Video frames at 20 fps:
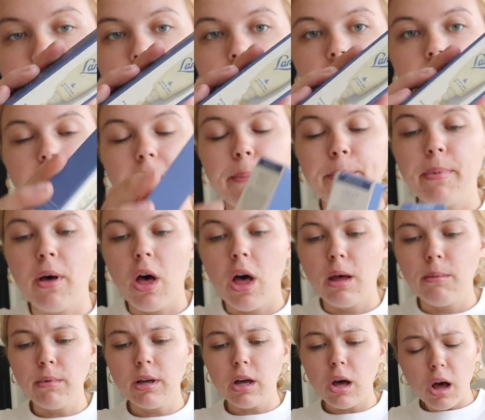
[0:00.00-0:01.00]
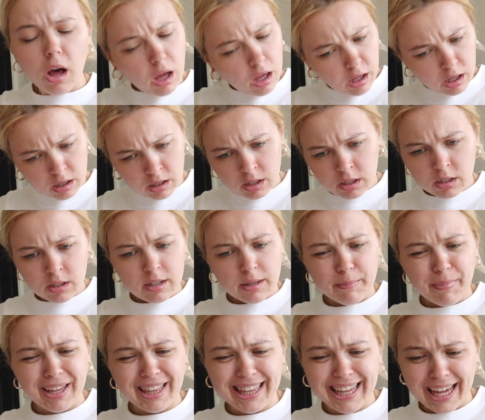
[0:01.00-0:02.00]
a lip balm oh
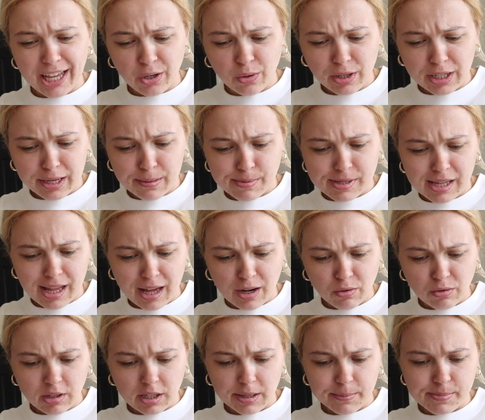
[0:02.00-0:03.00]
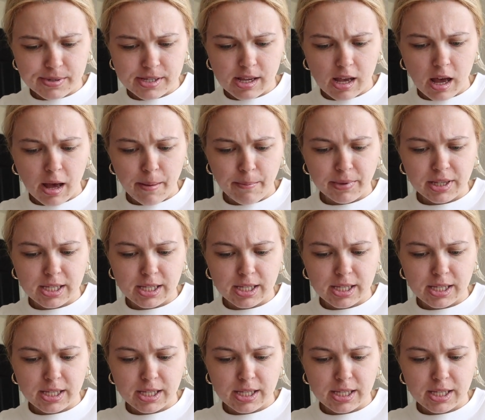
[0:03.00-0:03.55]
by Lanolips lano lips um,